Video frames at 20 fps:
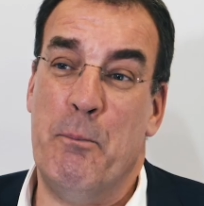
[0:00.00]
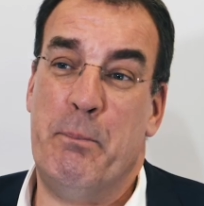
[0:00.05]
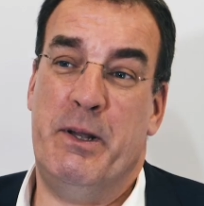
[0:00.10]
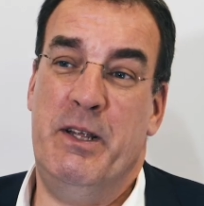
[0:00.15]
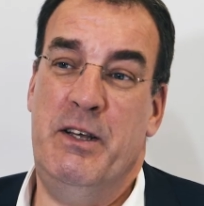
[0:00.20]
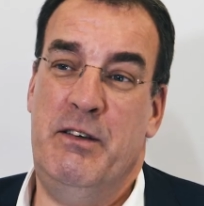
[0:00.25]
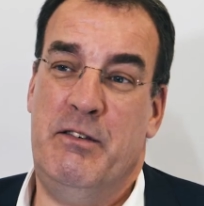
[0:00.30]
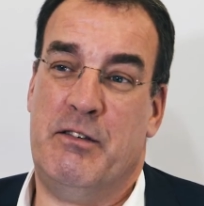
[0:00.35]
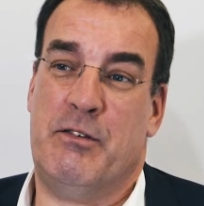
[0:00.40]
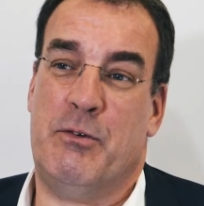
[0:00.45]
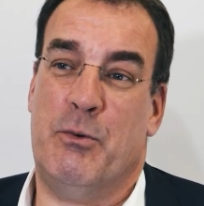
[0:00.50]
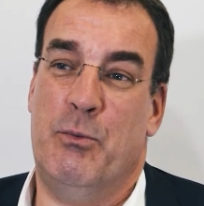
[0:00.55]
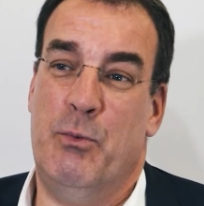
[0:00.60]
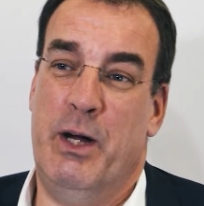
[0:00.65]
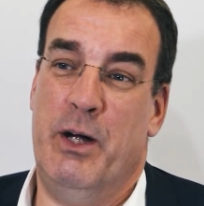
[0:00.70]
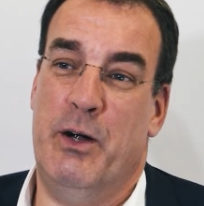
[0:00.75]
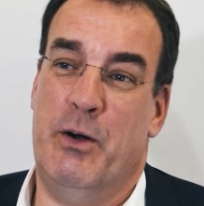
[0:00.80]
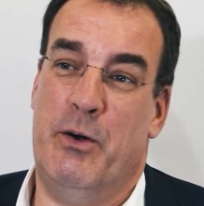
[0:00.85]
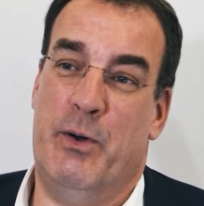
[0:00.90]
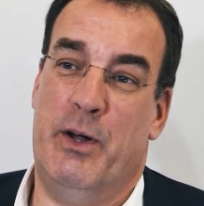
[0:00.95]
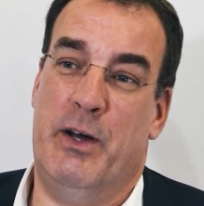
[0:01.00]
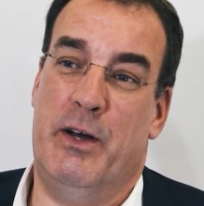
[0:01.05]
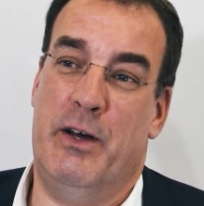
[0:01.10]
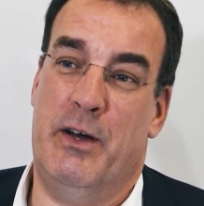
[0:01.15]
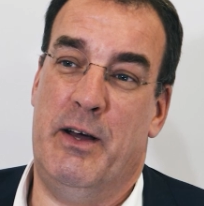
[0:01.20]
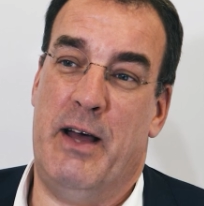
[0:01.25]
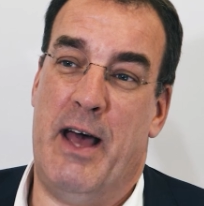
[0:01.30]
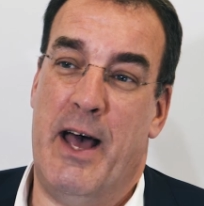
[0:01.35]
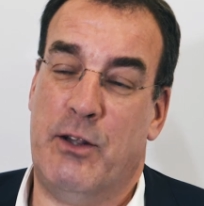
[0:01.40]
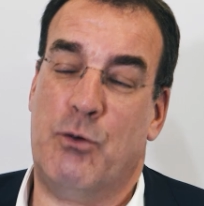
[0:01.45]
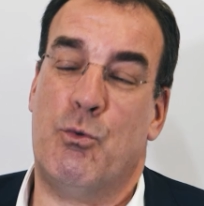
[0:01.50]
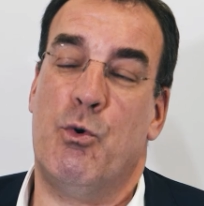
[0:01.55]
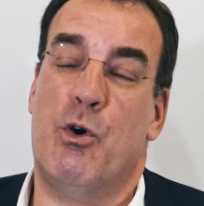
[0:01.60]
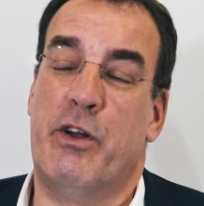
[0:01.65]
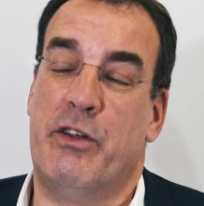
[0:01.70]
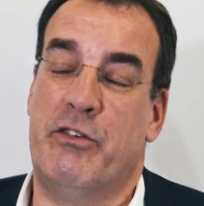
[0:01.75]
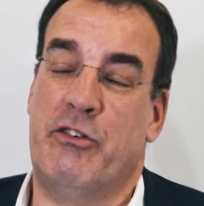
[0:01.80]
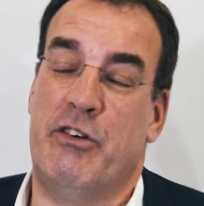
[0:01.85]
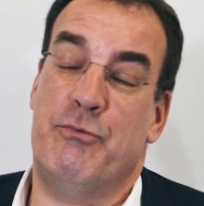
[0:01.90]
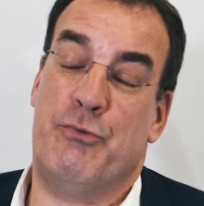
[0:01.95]
companies. We're uh,
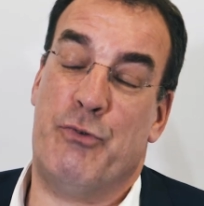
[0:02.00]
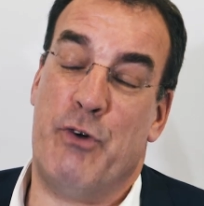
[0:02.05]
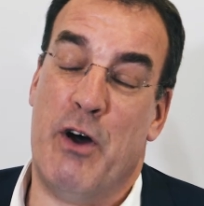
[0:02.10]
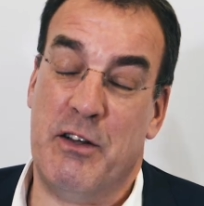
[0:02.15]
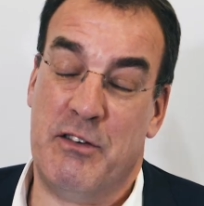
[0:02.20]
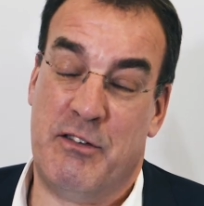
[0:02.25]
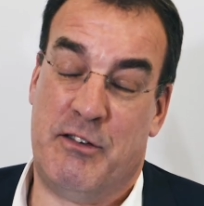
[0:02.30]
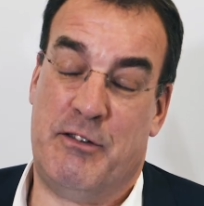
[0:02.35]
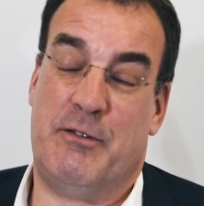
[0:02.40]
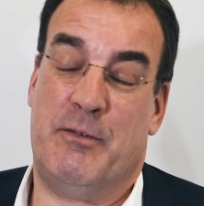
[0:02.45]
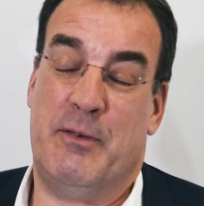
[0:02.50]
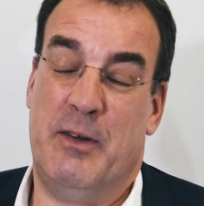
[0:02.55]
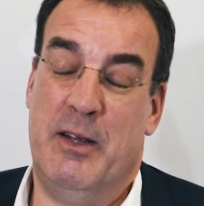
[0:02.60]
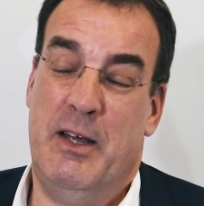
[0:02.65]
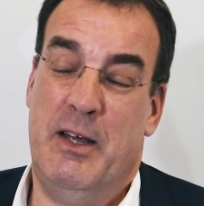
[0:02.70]
headquarters in France.